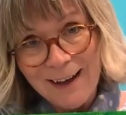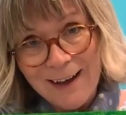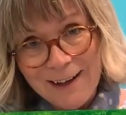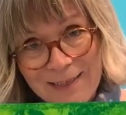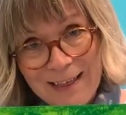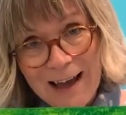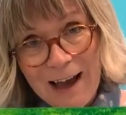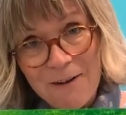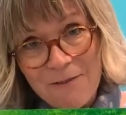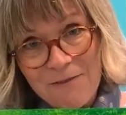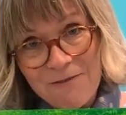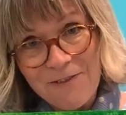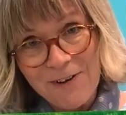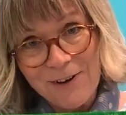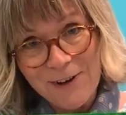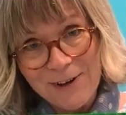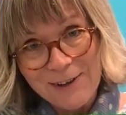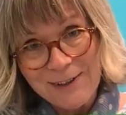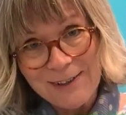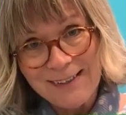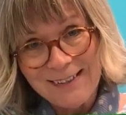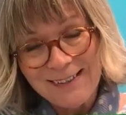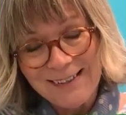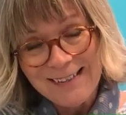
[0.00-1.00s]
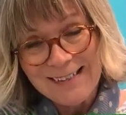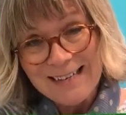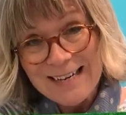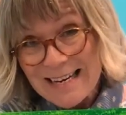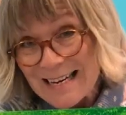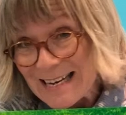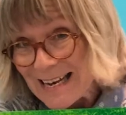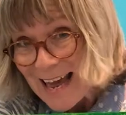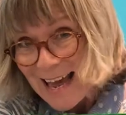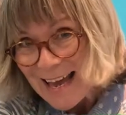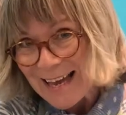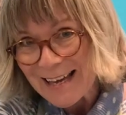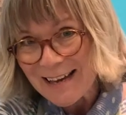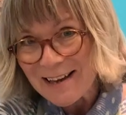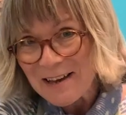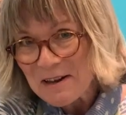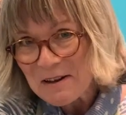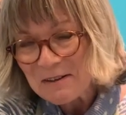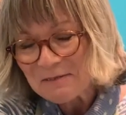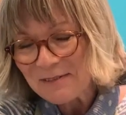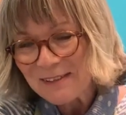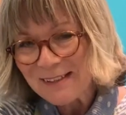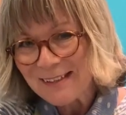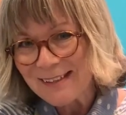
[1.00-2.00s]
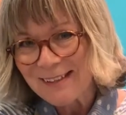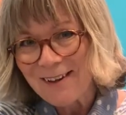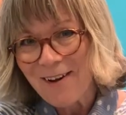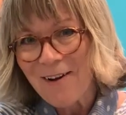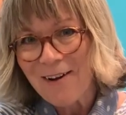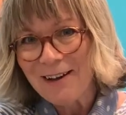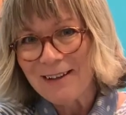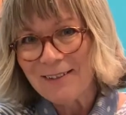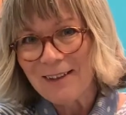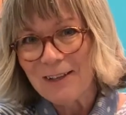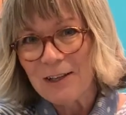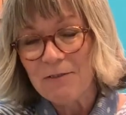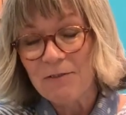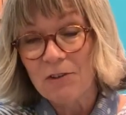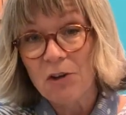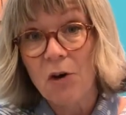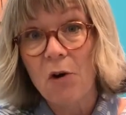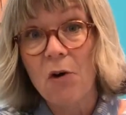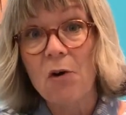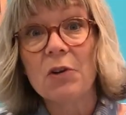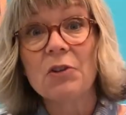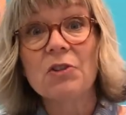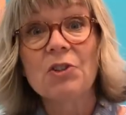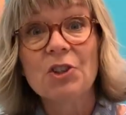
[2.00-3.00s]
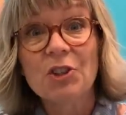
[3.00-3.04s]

that first layer of design that you've got,